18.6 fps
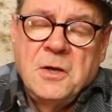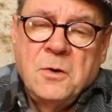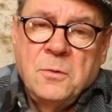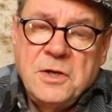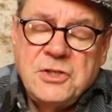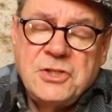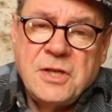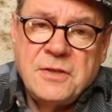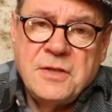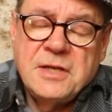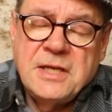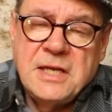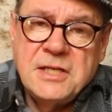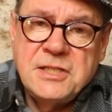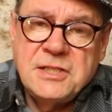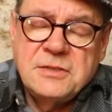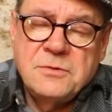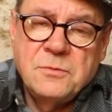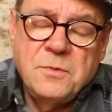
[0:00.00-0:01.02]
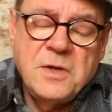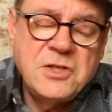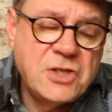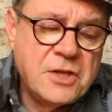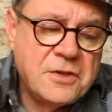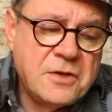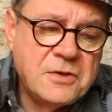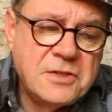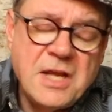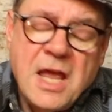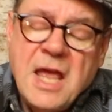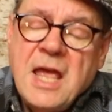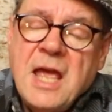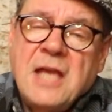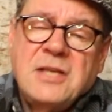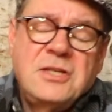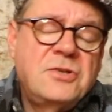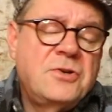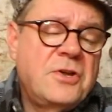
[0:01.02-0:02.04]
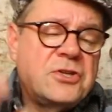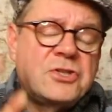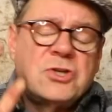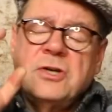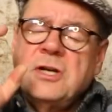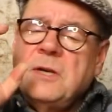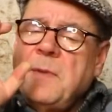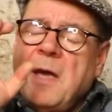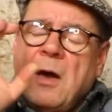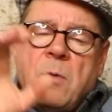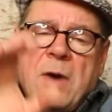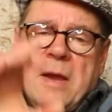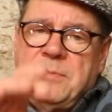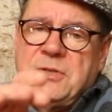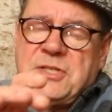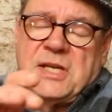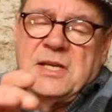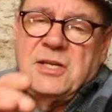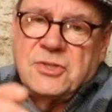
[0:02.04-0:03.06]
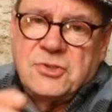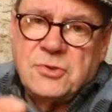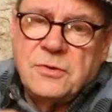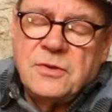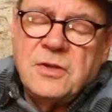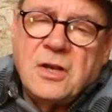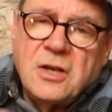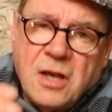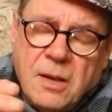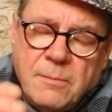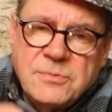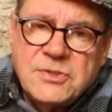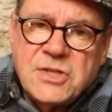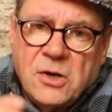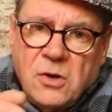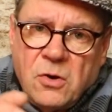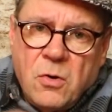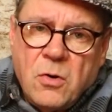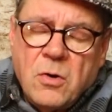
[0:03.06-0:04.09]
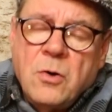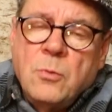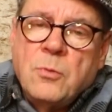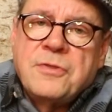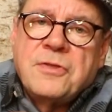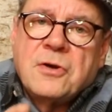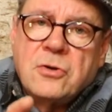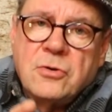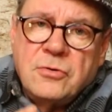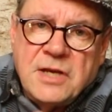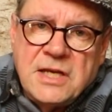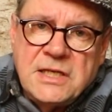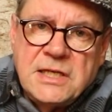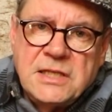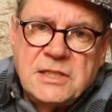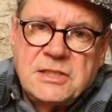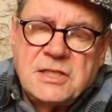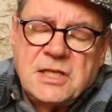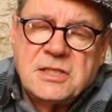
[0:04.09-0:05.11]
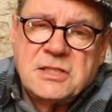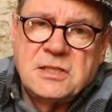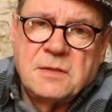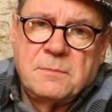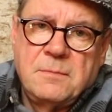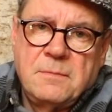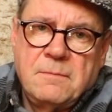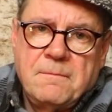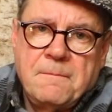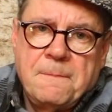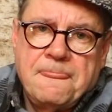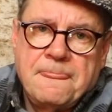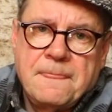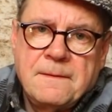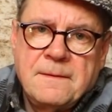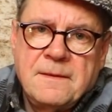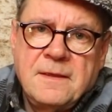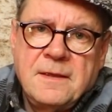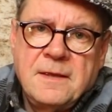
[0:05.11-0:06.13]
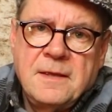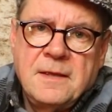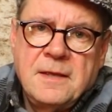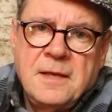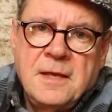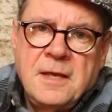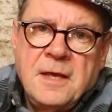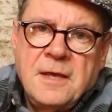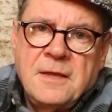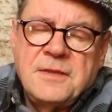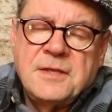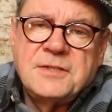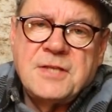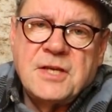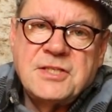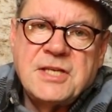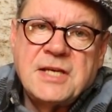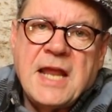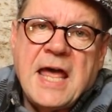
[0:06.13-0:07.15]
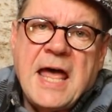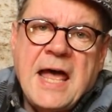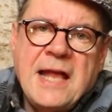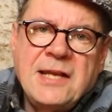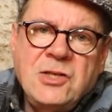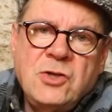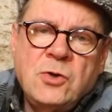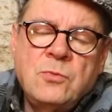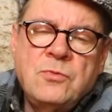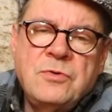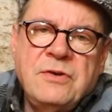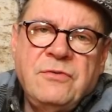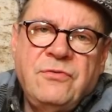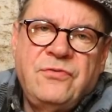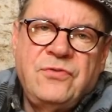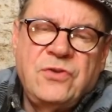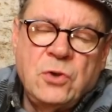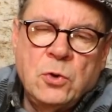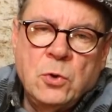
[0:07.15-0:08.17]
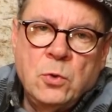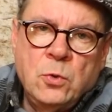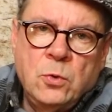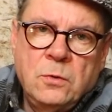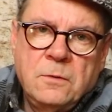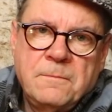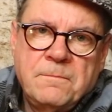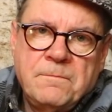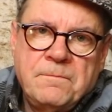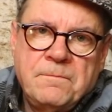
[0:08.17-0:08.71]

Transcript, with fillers: which other case, which other, you know, there's going to be a website soon that comes along with a grading system that does an annual review